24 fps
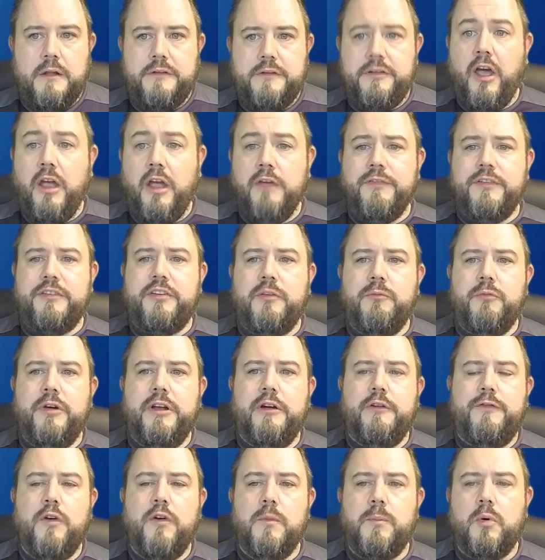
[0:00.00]
Time for some
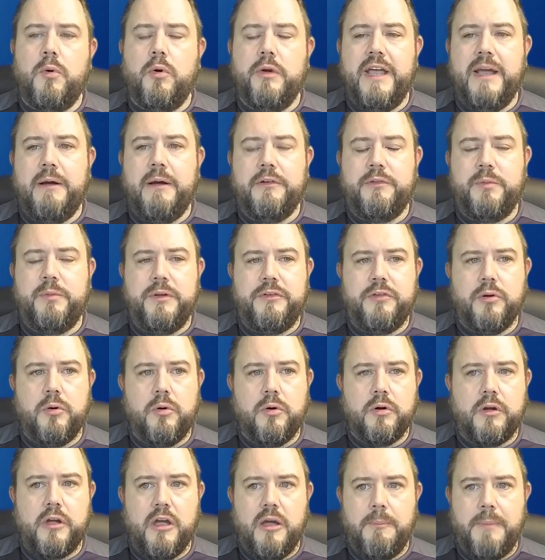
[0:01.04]
real football now as we
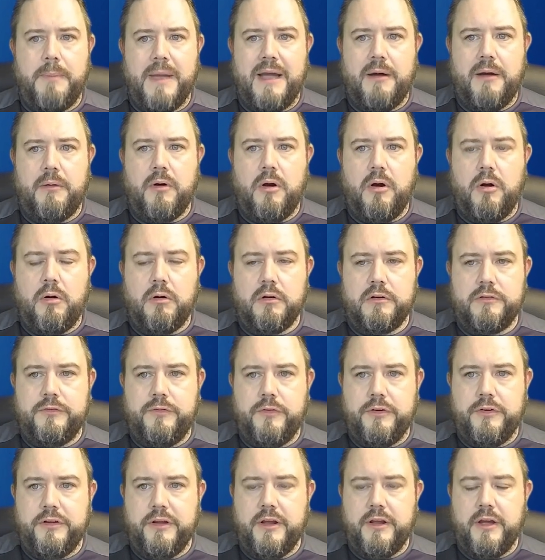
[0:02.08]
talk about
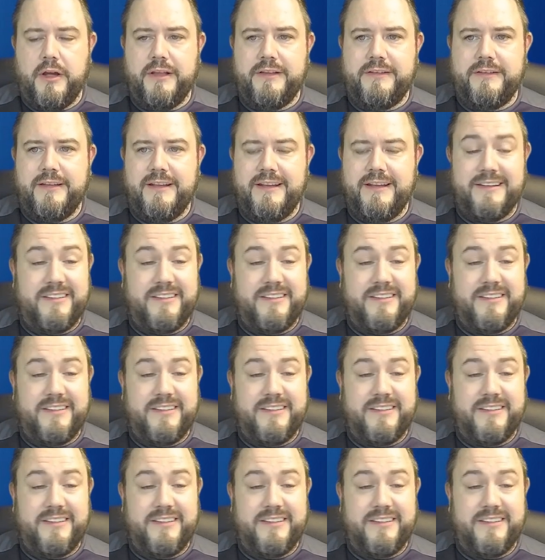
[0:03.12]
Oxford United.